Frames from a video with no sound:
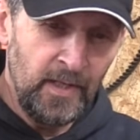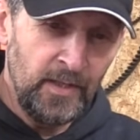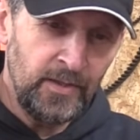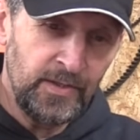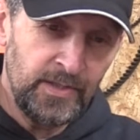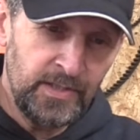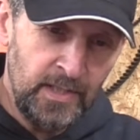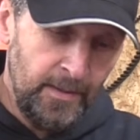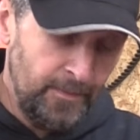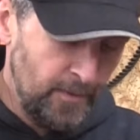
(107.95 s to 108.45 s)

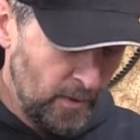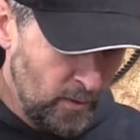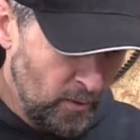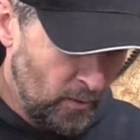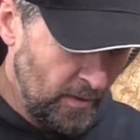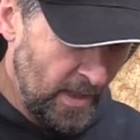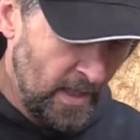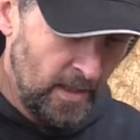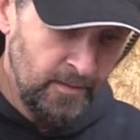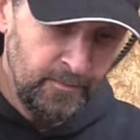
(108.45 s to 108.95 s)
You snip the
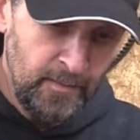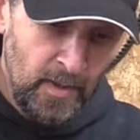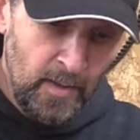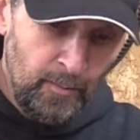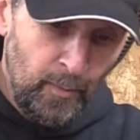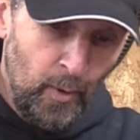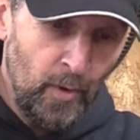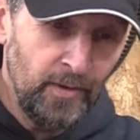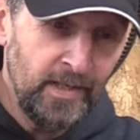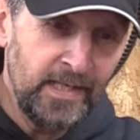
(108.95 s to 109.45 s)
corner,
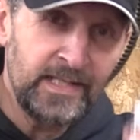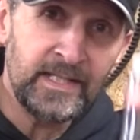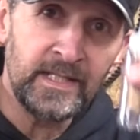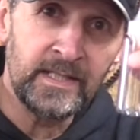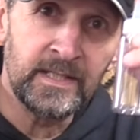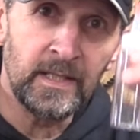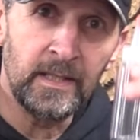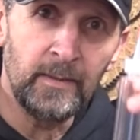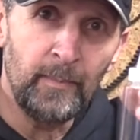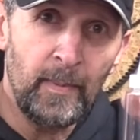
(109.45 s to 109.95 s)
pour these
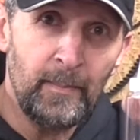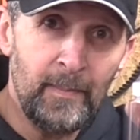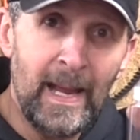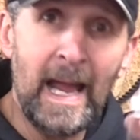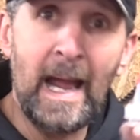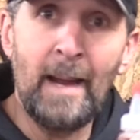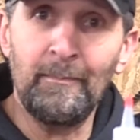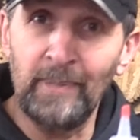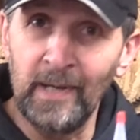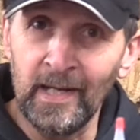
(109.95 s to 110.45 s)
into the
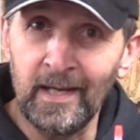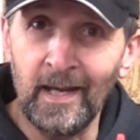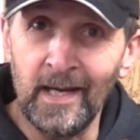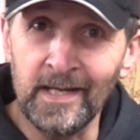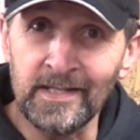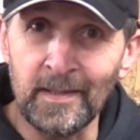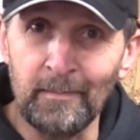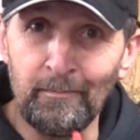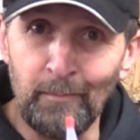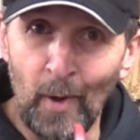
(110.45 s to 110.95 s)

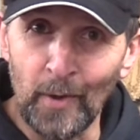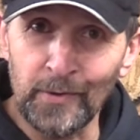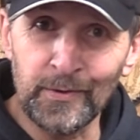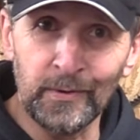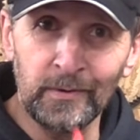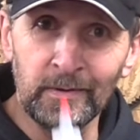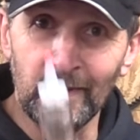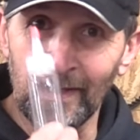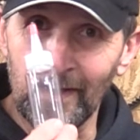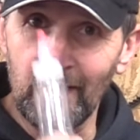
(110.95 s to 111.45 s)
applicator
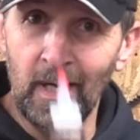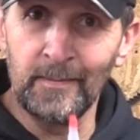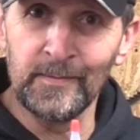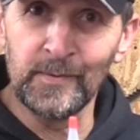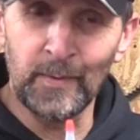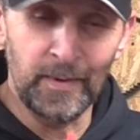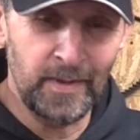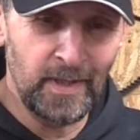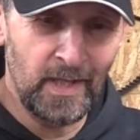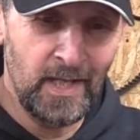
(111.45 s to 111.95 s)
bottle that
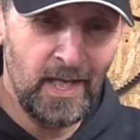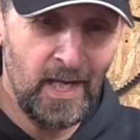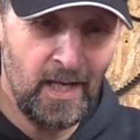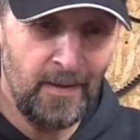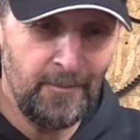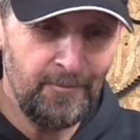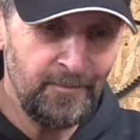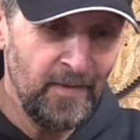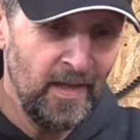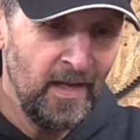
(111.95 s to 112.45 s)
comes with the
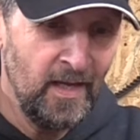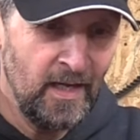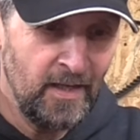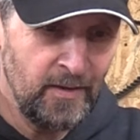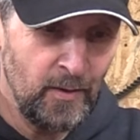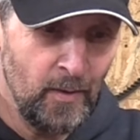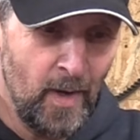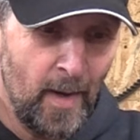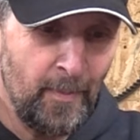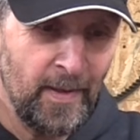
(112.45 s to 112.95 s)
kit.
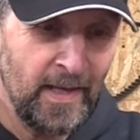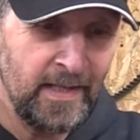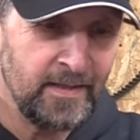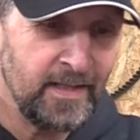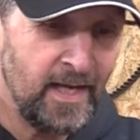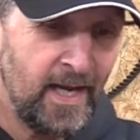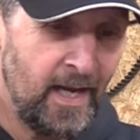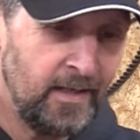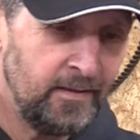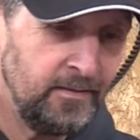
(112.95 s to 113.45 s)
You upend
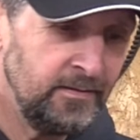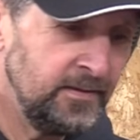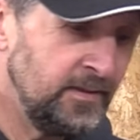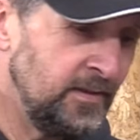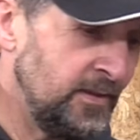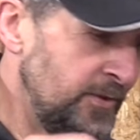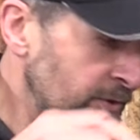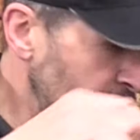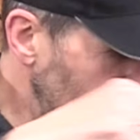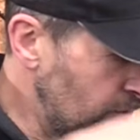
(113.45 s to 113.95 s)
that
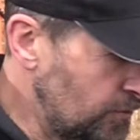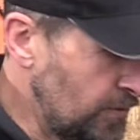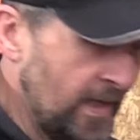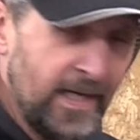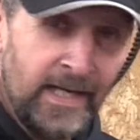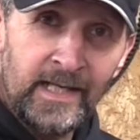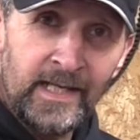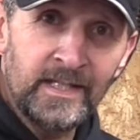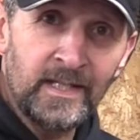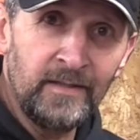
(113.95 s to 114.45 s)

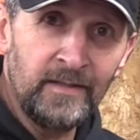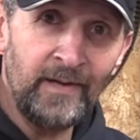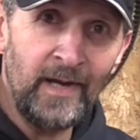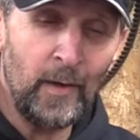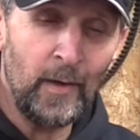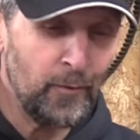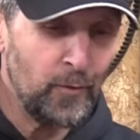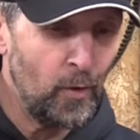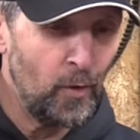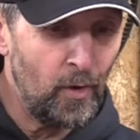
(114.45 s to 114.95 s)
straight into the
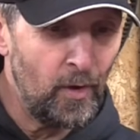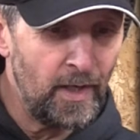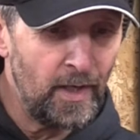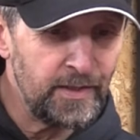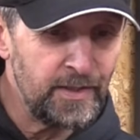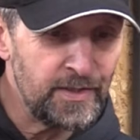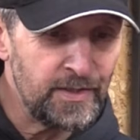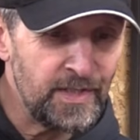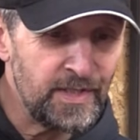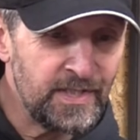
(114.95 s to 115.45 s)
valve core
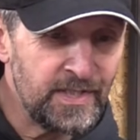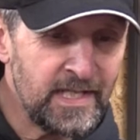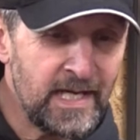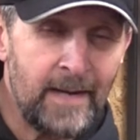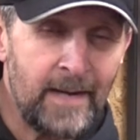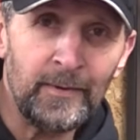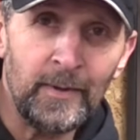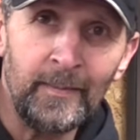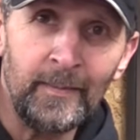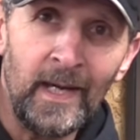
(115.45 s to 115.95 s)
and you just
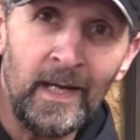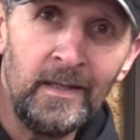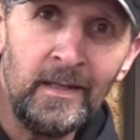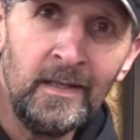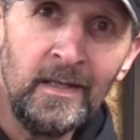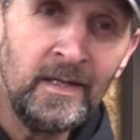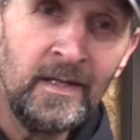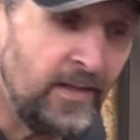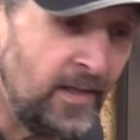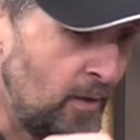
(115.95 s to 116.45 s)
tap them
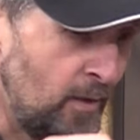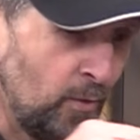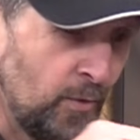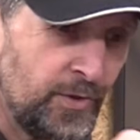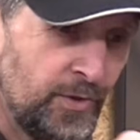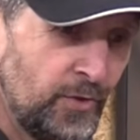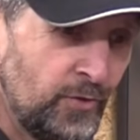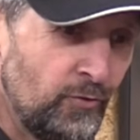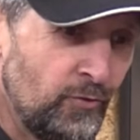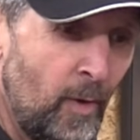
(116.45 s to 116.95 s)
in. They all
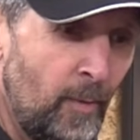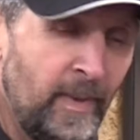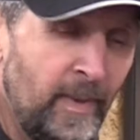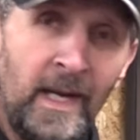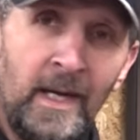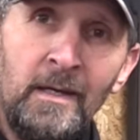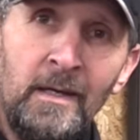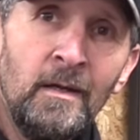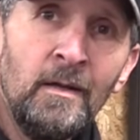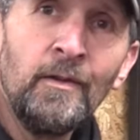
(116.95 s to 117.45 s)
just drop
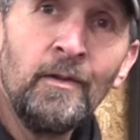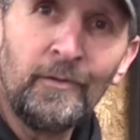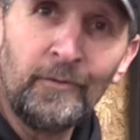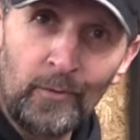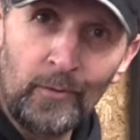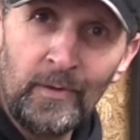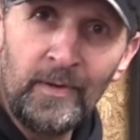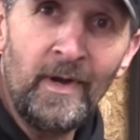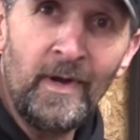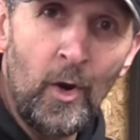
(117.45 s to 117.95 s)
in
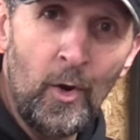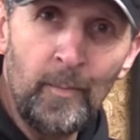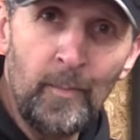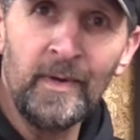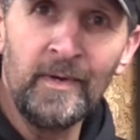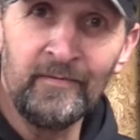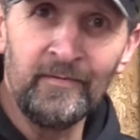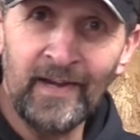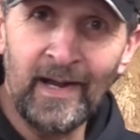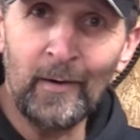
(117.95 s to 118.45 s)
through the
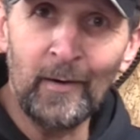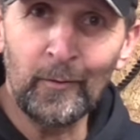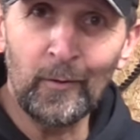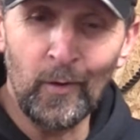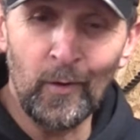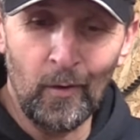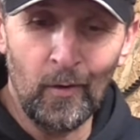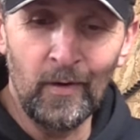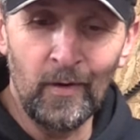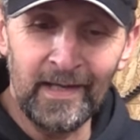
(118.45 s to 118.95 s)
open valve
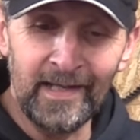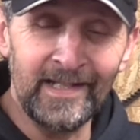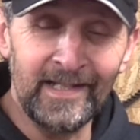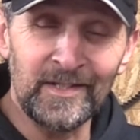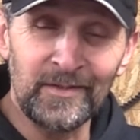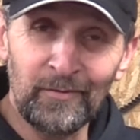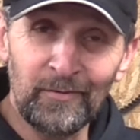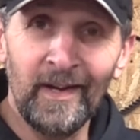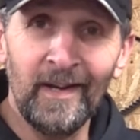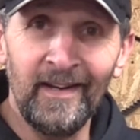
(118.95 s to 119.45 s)
core. It
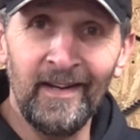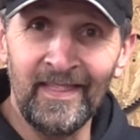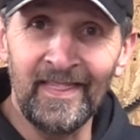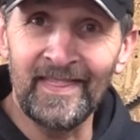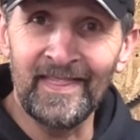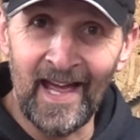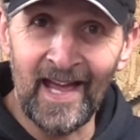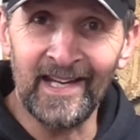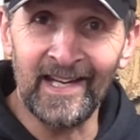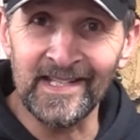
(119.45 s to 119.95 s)
is really
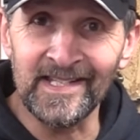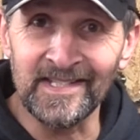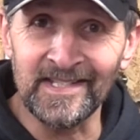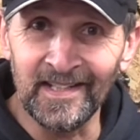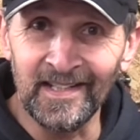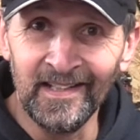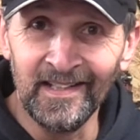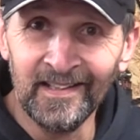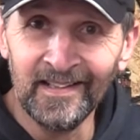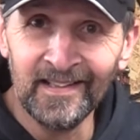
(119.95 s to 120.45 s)
that
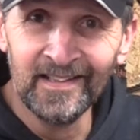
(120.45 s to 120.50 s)
easy.